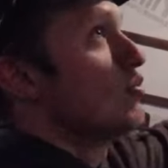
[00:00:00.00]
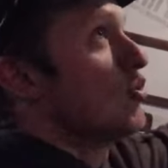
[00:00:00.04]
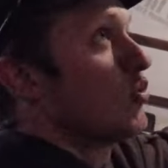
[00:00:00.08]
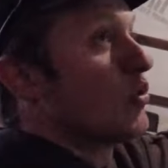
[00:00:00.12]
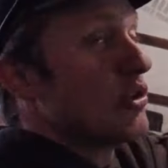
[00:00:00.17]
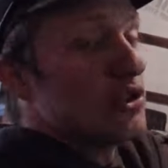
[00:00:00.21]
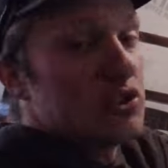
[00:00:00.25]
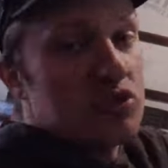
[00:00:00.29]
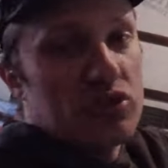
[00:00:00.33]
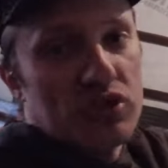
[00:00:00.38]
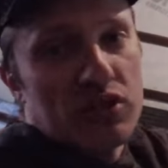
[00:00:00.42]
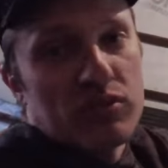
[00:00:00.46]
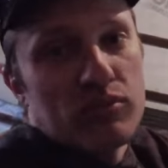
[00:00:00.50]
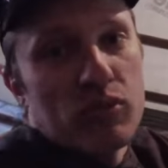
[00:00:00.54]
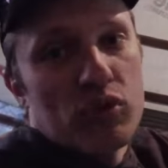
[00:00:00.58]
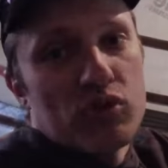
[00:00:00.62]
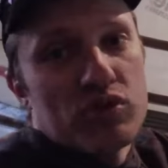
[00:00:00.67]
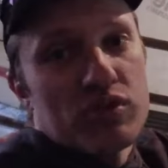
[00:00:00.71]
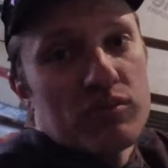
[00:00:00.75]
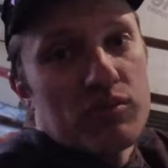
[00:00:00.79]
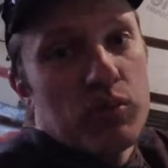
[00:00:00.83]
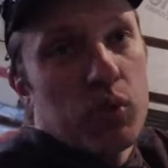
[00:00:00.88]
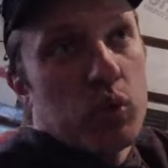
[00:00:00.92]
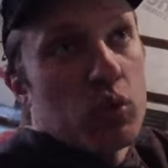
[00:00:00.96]
But what you can
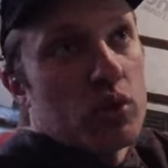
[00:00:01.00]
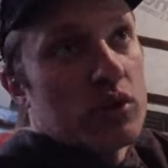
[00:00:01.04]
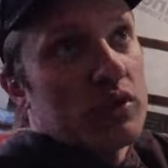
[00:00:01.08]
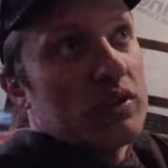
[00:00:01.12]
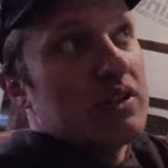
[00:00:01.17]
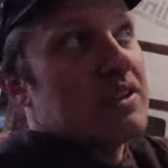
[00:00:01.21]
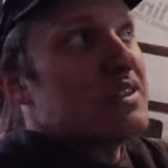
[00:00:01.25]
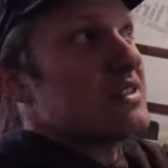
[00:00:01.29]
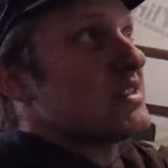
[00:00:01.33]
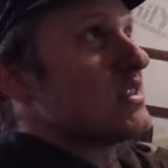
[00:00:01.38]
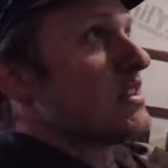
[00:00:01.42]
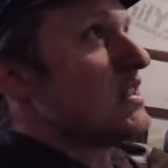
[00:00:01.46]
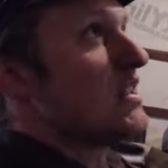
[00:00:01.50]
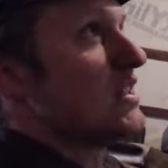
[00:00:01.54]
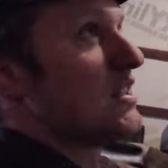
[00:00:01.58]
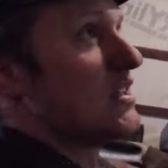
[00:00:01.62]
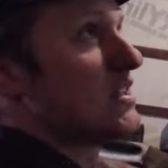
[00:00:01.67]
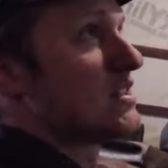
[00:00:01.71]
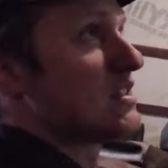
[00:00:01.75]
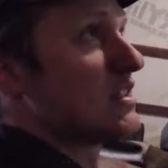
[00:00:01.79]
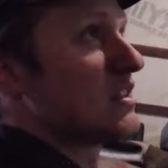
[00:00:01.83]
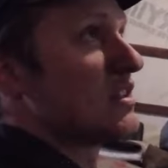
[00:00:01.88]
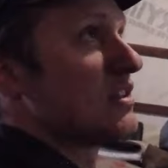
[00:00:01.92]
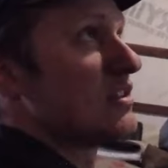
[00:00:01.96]
most importantly
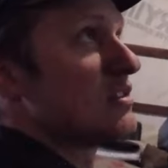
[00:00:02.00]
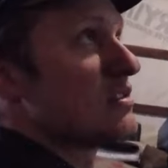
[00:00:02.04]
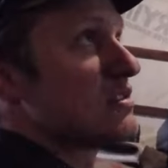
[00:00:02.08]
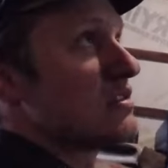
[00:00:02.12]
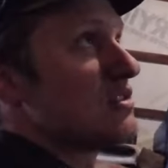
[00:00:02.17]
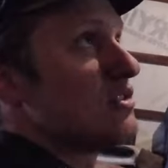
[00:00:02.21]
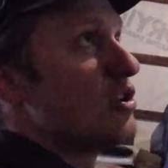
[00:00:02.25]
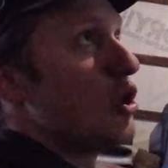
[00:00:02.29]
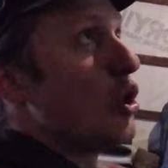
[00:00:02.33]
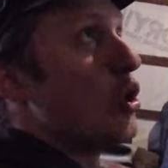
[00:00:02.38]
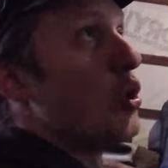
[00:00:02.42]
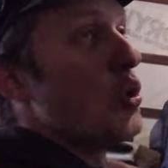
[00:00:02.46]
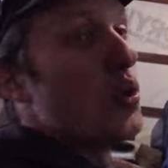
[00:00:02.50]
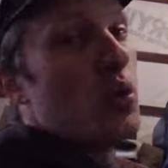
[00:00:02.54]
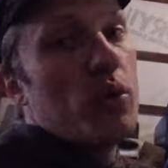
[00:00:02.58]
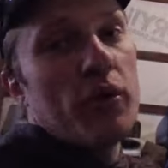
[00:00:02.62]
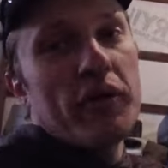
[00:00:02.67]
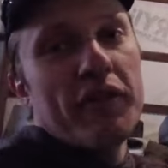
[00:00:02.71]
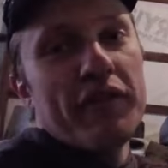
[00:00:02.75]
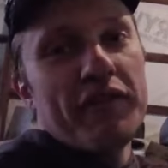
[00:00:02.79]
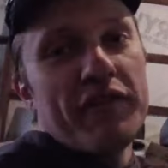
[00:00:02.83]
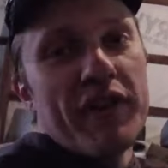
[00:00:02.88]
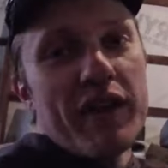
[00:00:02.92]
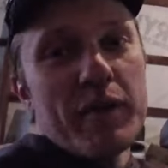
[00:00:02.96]
see is that there is
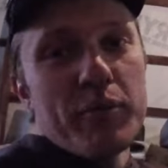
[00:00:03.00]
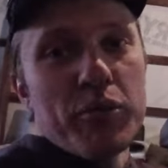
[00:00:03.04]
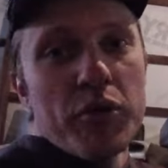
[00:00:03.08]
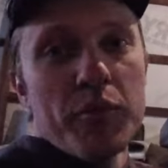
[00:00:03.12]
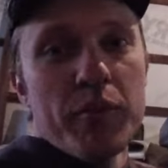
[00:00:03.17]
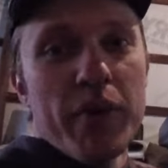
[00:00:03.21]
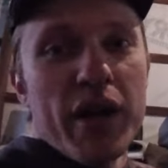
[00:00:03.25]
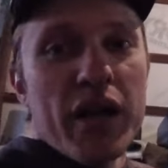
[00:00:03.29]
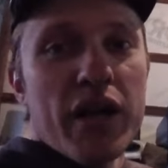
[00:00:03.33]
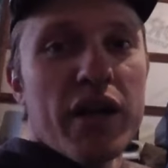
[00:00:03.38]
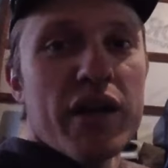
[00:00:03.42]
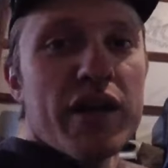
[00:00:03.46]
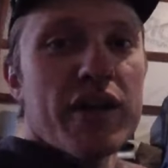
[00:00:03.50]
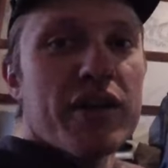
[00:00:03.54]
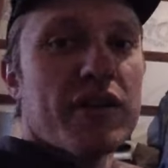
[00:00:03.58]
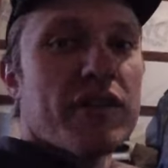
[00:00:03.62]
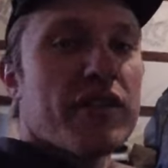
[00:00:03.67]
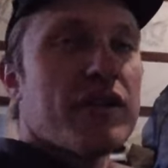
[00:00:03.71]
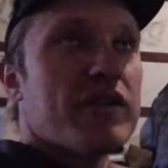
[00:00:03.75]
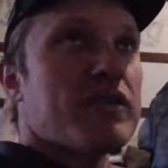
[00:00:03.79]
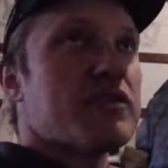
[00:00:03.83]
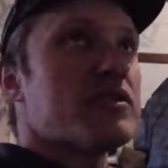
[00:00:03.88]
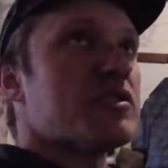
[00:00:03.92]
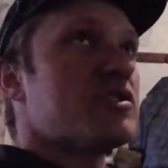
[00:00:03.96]
no vapor
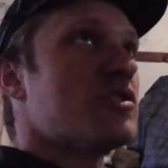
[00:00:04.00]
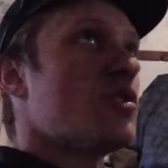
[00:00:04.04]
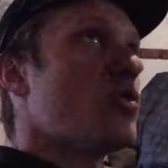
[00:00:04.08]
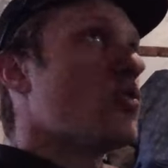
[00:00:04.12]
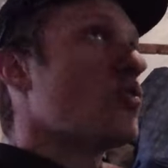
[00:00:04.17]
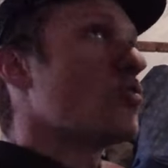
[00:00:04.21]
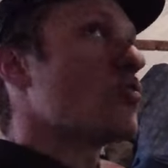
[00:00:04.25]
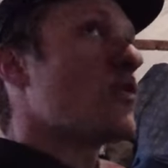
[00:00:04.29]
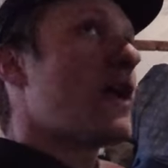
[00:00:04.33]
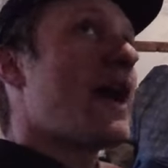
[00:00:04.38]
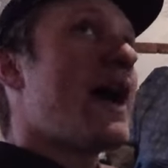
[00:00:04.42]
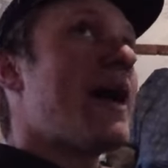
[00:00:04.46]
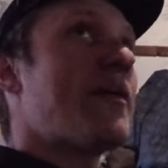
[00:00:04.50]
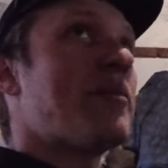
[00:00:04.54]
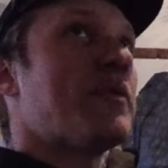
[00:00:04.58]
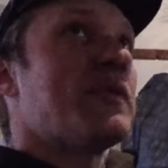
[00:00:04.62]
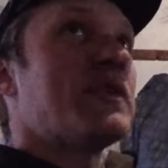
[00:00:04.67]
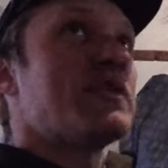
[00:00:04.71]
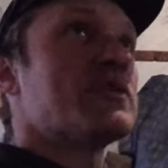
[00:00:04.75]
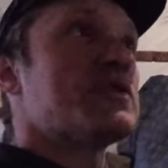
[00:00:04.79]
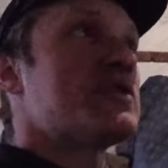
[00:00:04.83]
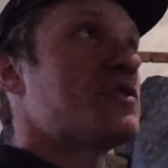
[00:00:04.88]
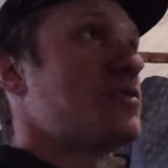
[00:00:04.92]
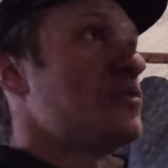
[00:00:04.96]
barrier, there is no
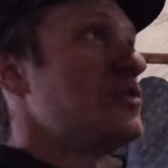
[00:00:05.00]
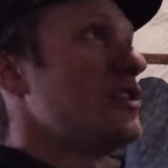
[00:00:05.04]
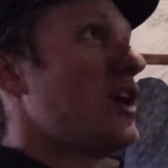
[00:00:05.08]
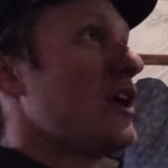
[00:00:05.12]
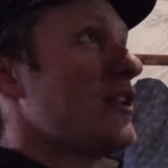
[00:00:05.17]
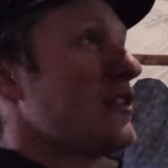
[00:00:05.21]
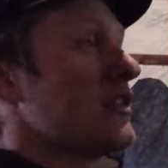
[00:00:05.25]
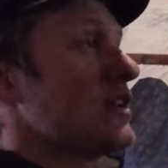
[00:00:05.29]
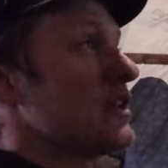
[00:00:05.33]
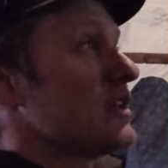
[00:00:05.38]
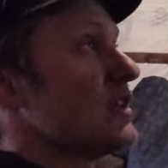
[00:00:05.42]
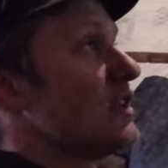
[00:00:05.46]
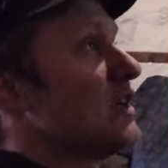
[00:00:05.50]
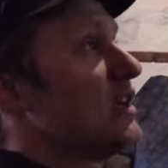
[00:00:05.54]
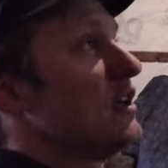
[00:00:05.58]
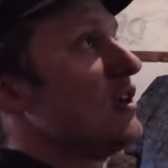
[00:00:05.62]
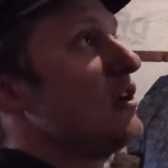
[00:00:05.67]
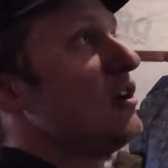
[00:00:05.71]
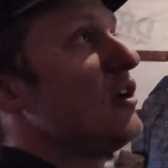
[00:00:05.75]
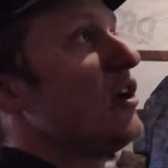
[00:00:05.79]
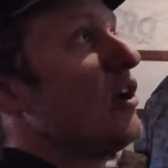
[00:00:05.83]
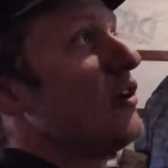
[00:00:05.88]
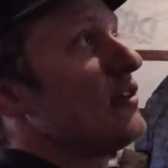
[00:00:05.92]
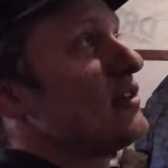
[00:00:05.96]
wrap, there's no nothing
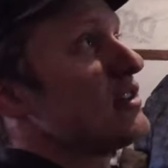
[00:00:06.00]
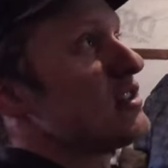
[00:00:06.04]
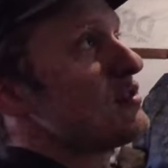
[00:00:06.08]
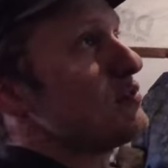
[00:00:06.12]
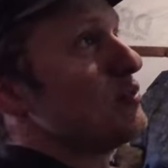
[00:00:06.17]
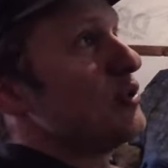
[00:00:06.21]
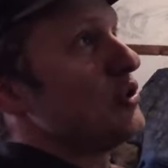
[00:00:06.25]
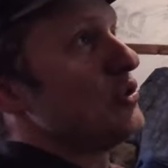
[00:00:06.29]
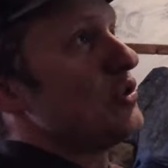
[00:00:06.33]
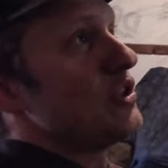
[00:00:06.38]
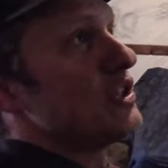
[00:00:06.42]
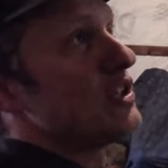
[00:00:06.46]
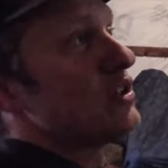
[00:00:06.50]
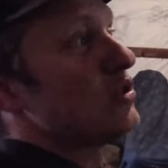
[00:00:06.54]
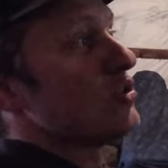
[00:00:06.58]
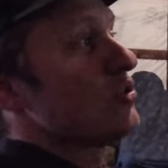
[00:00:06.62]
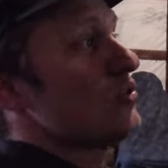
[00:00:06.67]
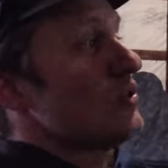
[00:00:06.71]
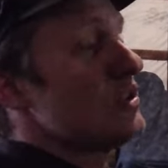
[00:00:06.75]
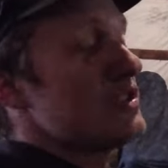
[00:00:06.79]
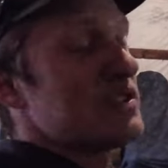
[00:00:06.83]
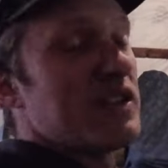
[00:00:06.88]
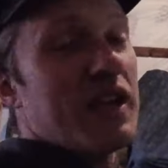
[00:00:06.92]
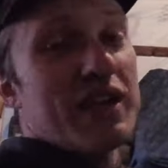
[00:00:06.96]
on this building
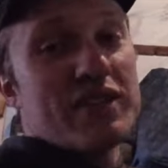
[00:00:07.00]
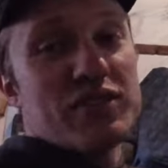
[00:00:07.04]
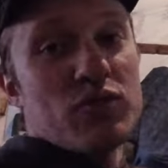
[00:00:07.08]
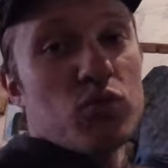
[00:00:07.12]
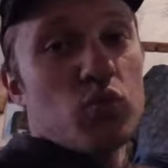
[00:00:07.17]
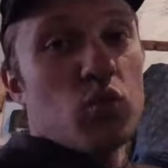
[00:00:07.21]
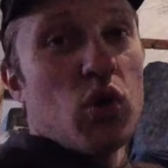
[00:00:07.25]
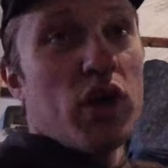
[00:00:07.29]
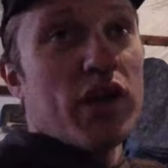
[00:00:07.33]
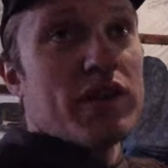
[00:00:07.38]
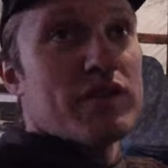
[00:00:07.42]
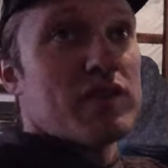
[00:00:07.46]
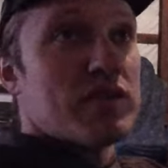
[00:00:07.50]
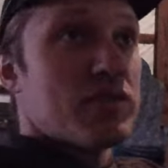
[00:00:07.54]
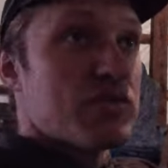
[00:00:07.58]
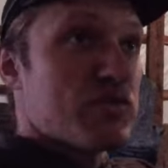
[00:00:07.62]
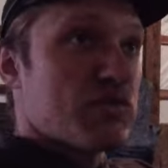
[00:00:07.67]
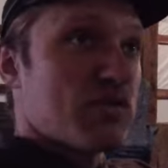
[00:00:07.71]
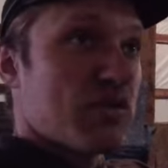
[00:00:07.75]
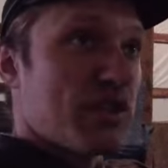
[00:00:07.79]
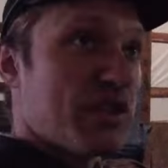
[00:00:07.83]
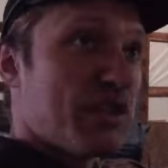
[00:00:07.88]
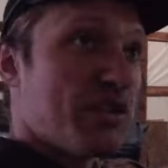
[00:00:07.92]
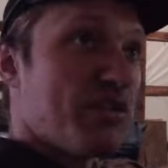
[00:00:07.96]
or at least as it was.
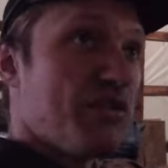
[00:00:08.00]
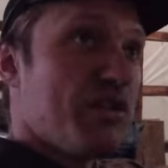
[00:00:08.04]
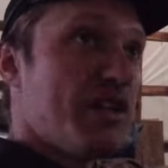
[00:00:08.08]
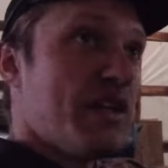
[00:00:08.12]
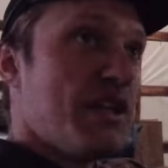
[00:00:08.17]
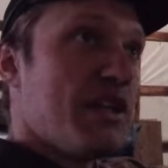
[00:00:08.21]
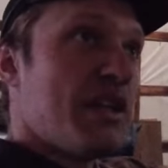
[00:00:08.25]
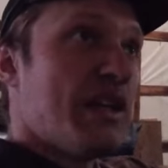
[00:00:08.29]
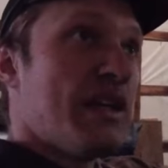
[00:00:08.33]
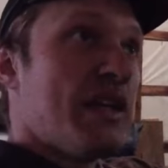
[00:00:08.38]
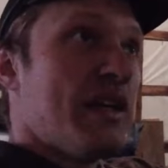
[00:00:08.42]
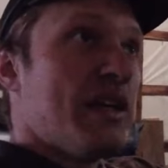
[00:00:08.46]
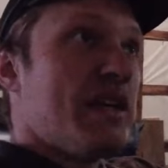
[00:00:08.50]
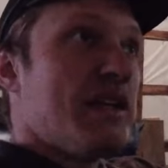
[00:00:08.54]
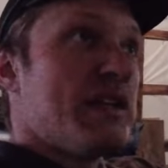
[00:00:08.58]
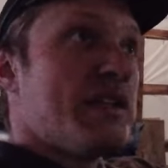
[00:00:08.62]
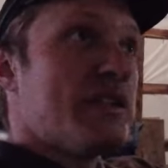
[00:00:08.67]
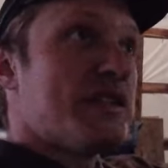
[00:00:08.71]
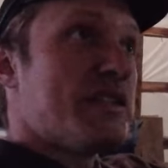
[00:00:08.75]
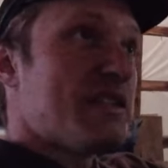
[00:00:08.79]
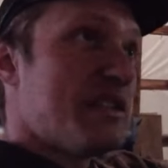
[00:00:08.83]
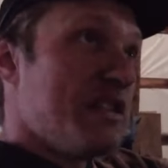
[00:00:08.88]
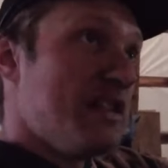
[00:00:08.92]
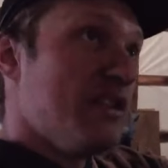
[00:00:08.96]
It's literally
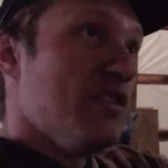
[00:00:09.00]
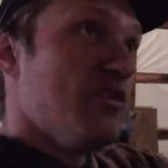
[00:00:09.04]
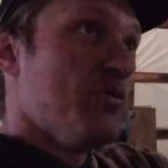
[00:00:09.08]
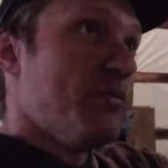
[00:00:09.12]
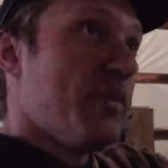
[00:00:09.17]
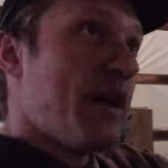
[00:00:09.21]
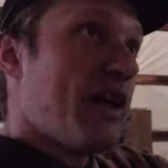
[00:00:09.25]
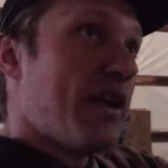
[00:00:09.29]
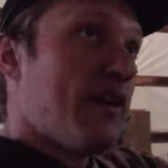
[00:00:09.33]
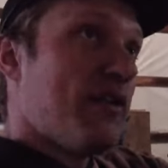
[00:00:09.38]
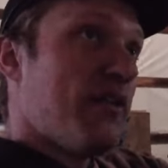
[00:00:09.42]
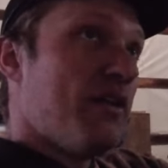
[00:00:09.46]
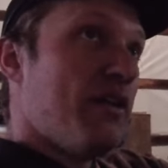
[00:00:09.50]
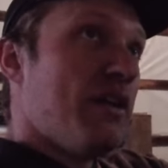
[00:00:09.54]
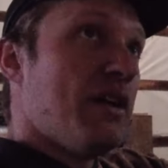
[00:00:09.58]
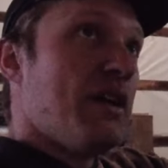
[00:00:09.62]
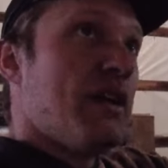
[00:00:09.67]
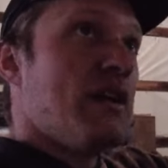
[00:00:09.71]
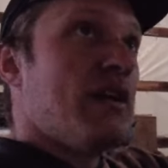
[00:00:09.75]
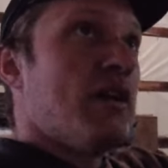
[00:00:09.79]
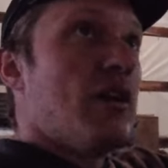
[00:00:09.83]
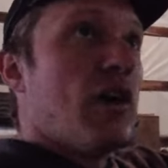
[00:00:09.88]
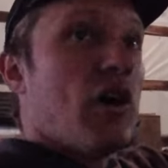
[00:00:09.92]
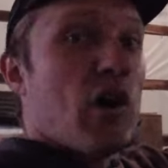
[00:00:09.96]
steel metal
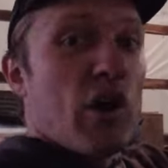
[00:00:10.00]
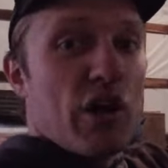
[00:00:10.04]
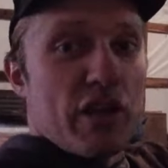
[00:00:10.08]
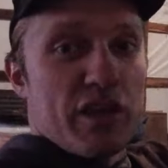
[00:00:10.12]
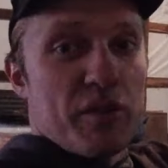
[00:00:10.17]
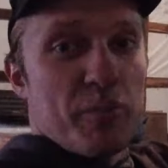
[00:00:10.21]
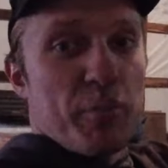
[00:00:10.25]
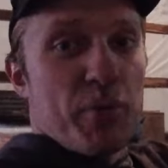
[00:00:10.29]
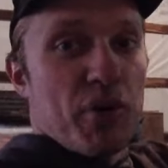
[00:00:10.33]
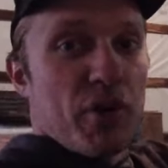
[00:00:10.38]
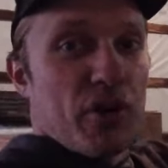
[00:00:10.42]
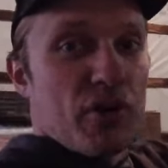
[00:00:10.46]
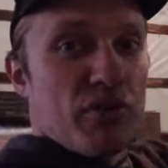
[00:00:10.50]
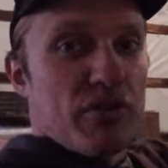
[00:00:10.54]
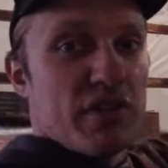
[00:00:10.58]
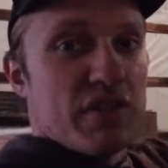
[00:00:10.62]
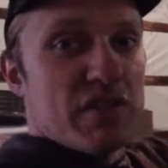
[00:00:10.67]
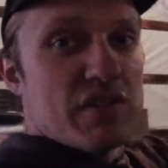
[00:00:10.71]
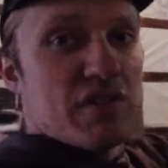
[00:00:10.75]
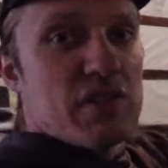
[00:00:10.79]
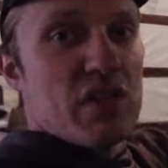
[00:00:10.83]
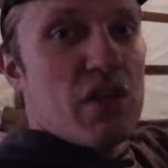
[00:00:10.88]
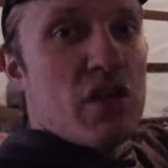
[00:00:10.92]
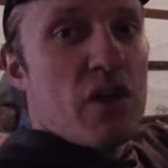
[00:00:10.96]
on the
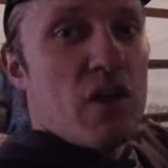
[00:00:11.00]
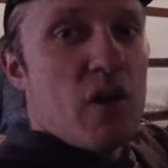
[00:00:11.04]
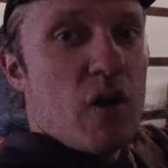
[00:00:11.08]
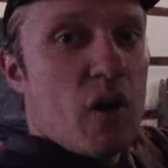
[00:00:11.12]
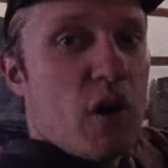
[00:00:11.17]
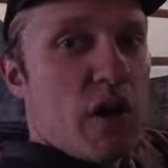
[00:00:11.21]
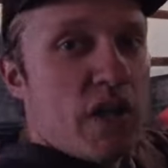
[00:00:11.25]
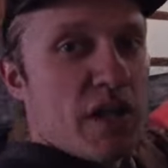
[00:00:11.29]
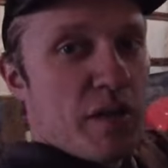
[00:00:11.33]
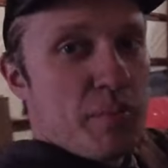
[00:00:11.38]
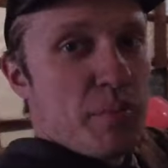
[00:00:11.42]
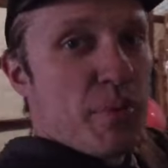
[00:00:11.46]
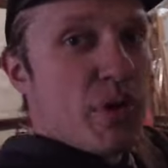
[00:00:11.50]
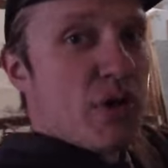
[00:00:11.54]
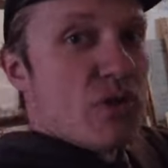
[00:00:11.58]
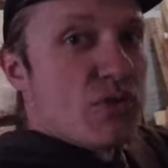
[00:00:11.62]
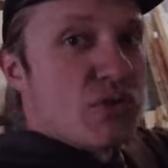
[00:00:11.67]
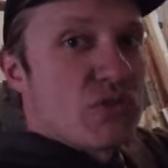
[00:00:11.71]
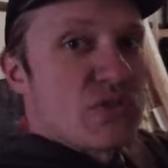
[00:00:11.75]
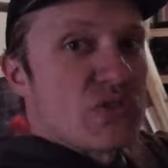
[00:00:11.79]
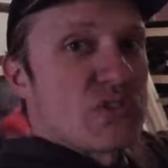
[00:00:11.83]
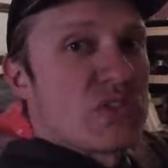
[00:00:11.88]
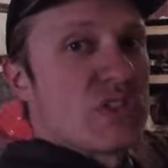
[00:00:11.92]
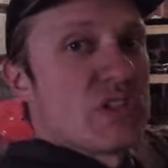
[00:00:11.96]
purlins on the
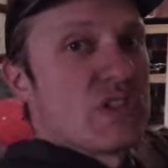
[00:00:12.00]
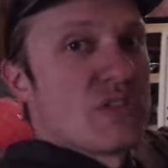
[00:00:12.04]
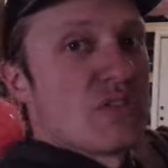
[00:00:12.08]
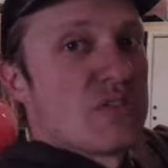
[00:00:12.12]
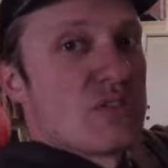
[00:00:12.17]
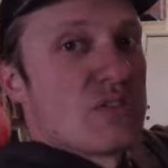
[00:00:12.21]
posts